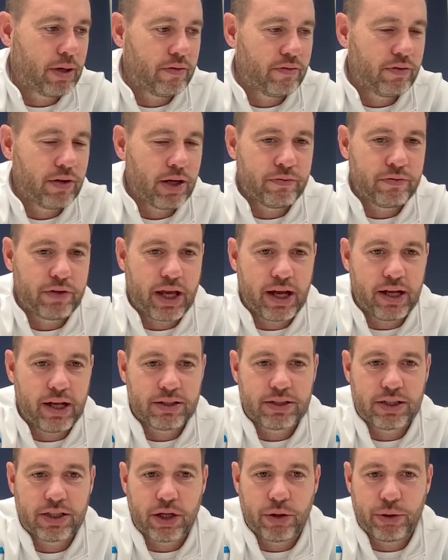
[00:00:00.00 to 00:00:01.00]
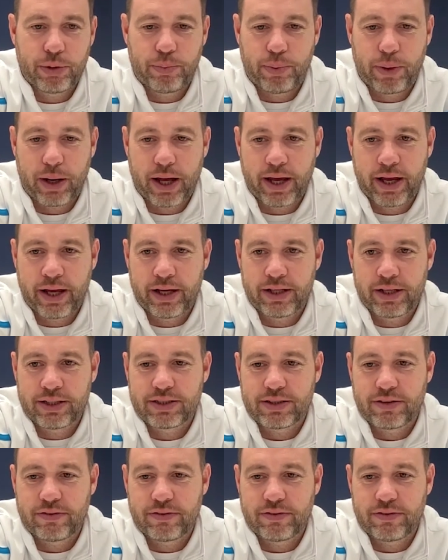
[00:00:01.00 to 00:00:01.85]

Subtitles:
I've loved getting to know the players.